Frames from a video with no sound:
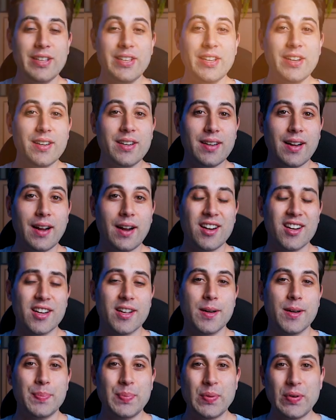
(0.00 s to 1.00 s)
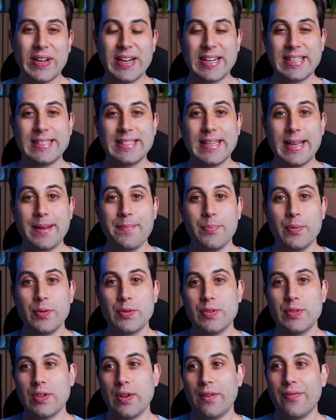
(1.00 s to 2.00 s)
Here are a couple
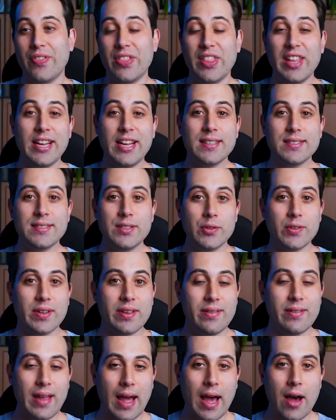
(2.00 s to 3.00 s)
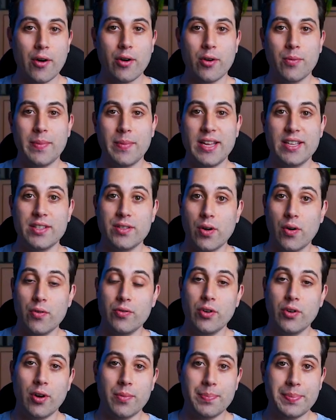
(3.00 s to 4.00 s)
examples of things you can automate
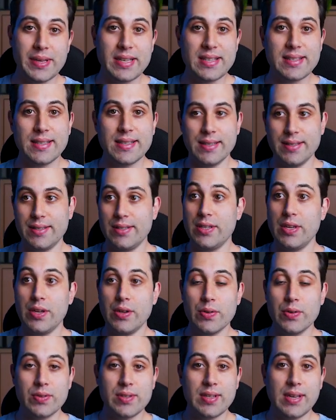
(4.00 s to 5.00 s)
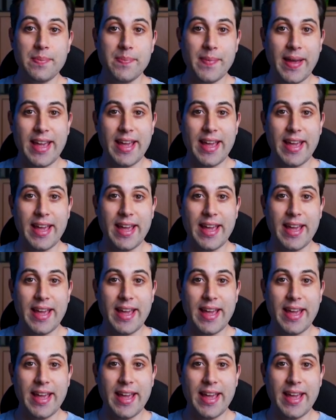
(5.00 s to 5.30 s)
on your business using